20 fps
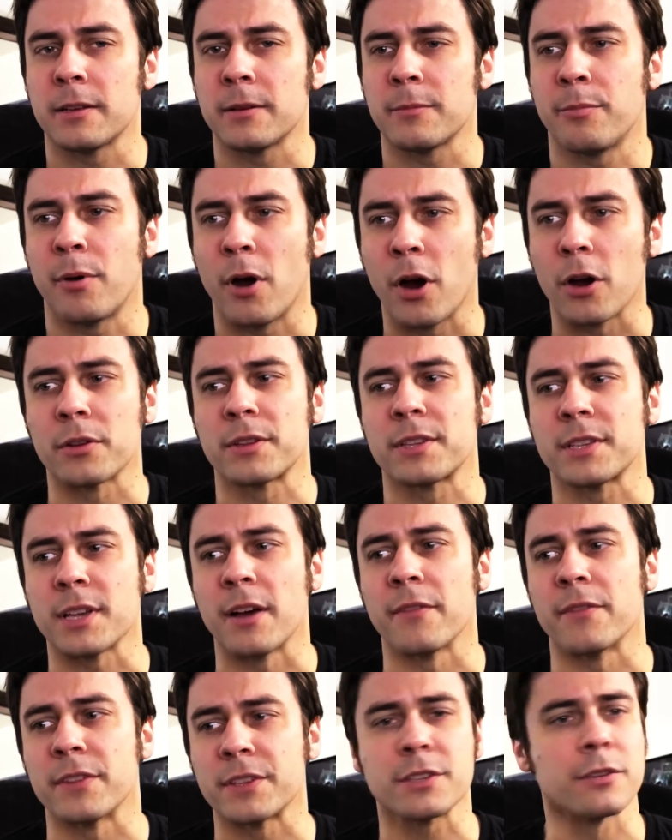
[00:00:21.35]
parts
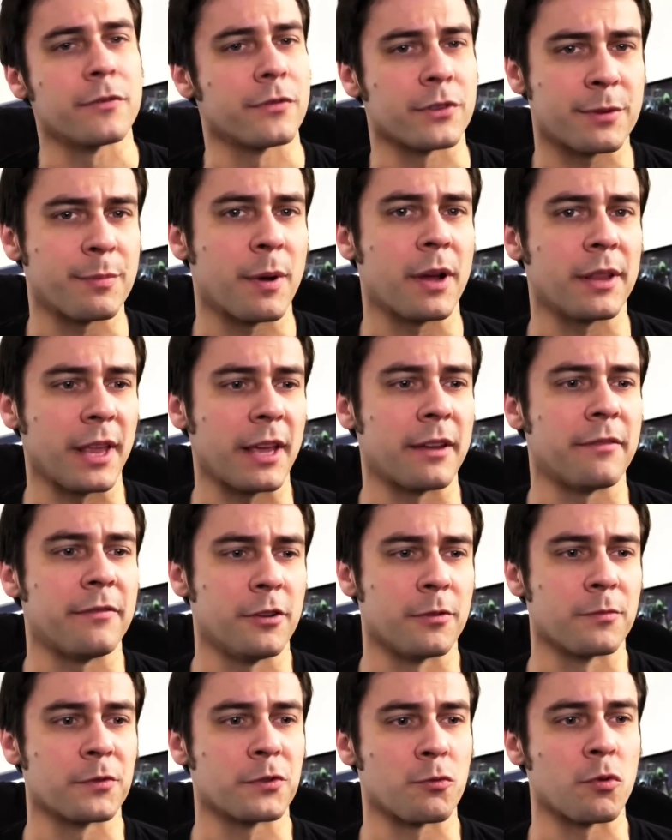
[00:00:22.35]
of the Silver Spotlight
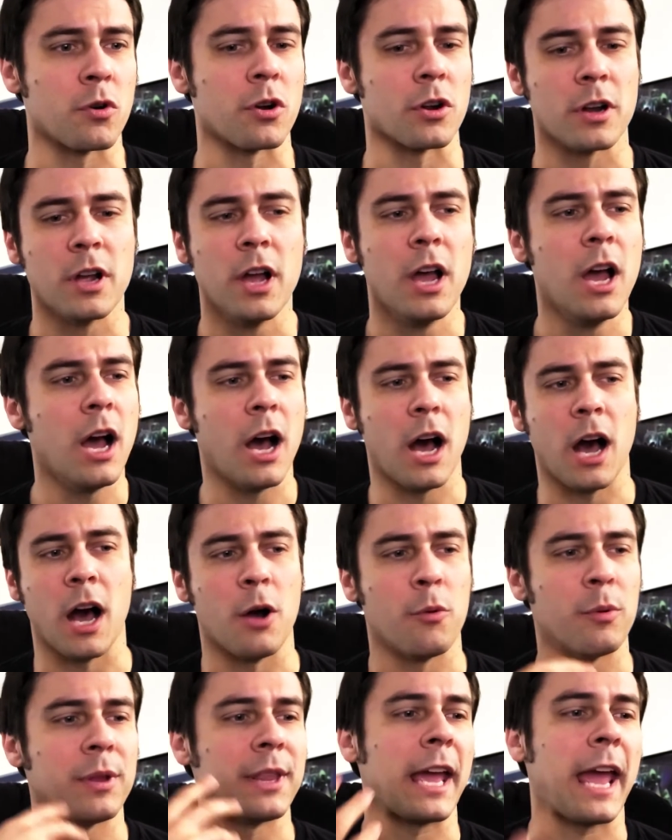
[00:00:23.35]
films were.
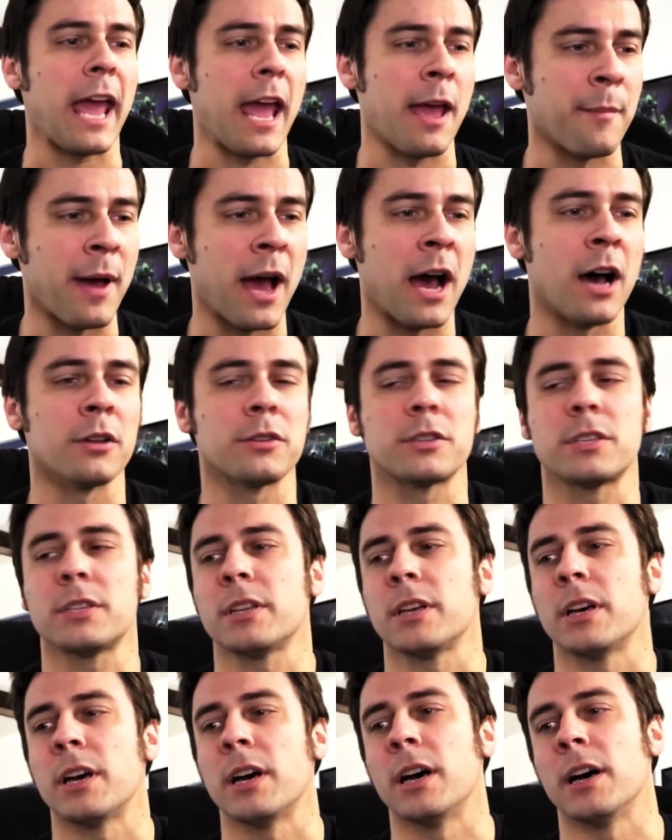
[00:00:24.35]
When they came out,
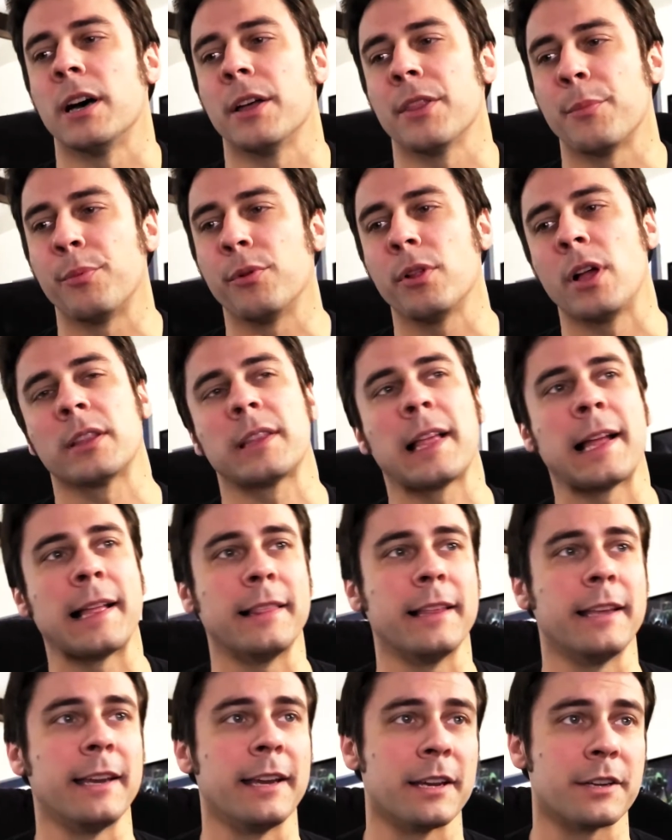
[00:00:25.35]
the plotline
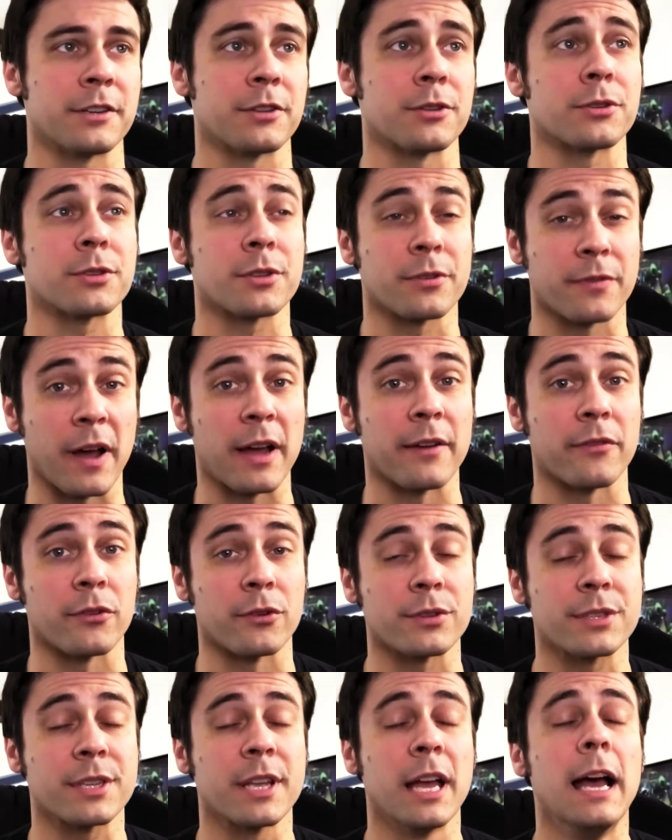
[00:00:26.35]
leading into the
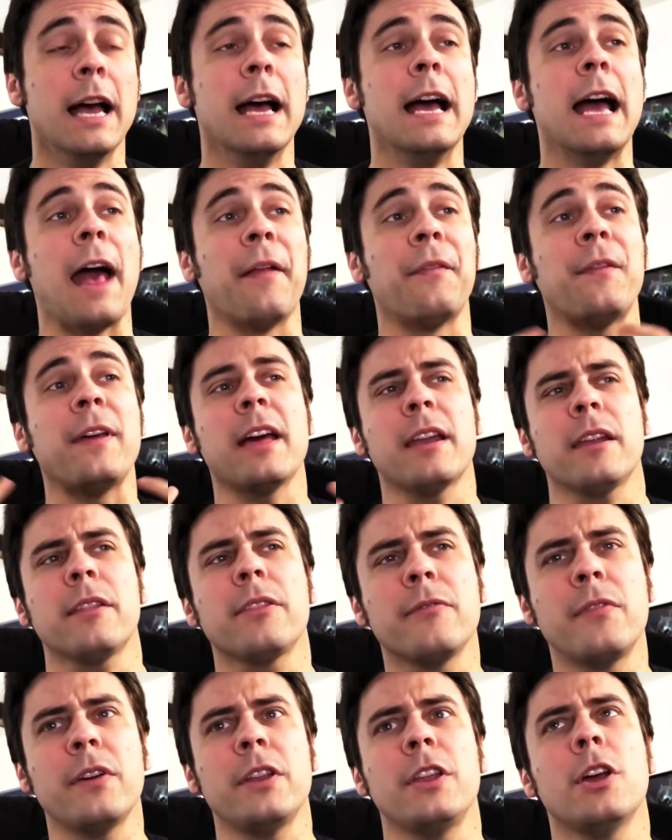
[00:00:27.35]
survivors. At the end of
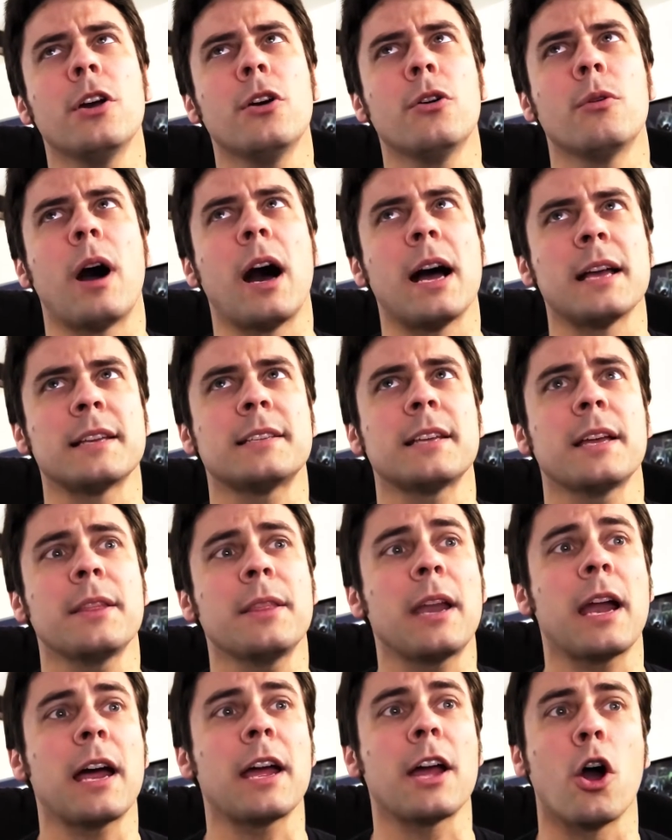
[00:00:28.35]
the video, I said
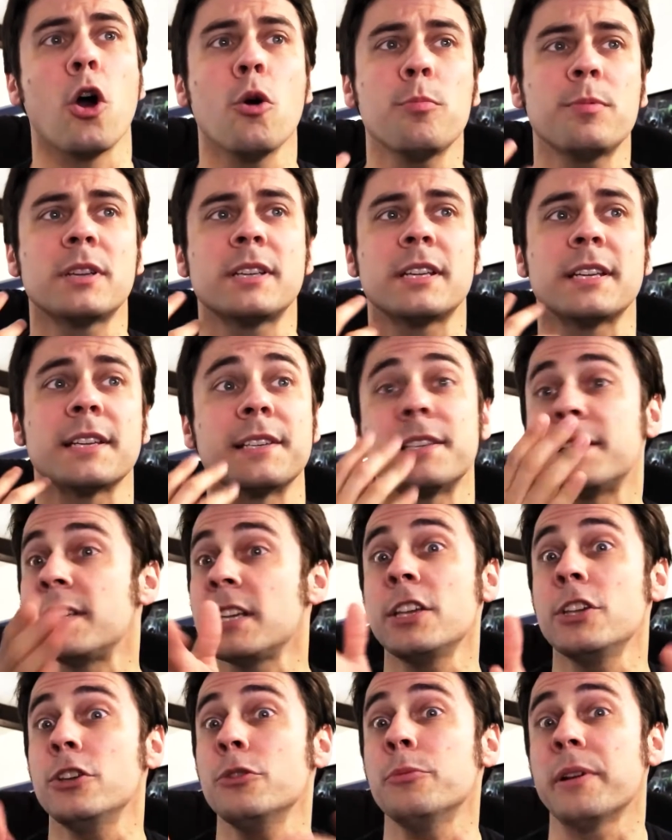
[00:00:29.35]
that I hoped to see
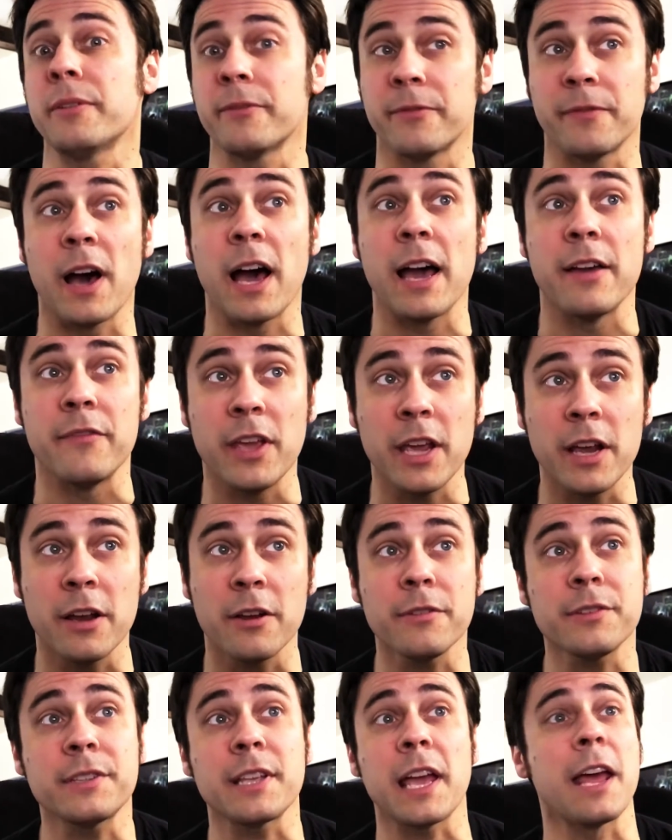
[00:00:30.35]
you in 5
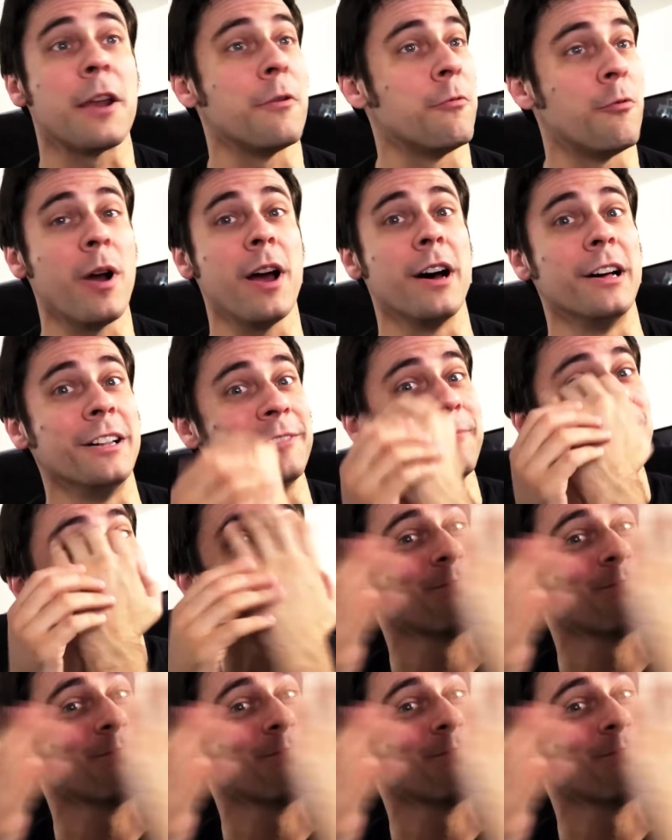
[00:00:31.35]
years, and well,